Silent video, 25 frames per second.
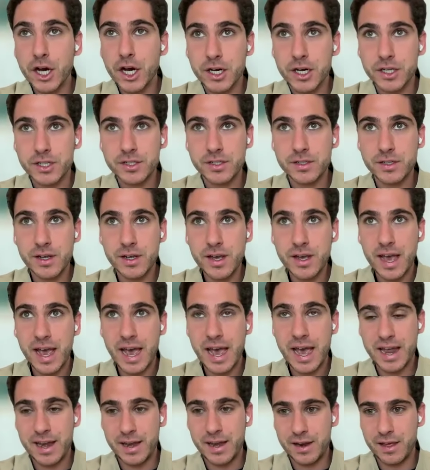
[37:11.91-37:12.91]

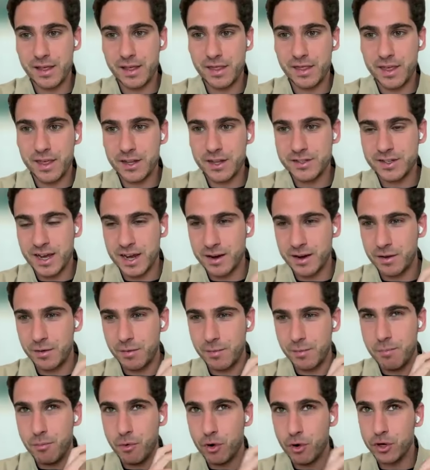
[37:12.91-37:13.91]
Because, and
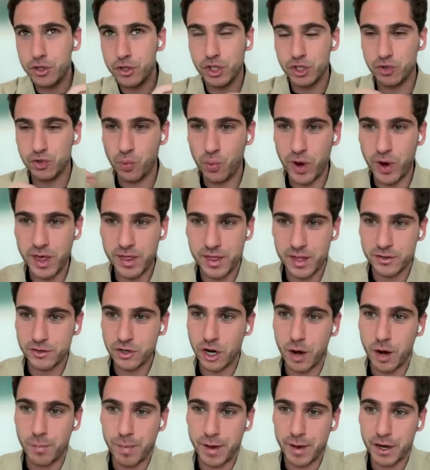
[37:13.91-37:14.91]
this kind of merges
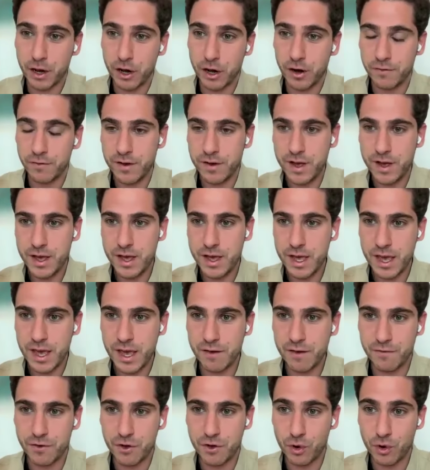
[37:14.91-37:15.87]
with the topic of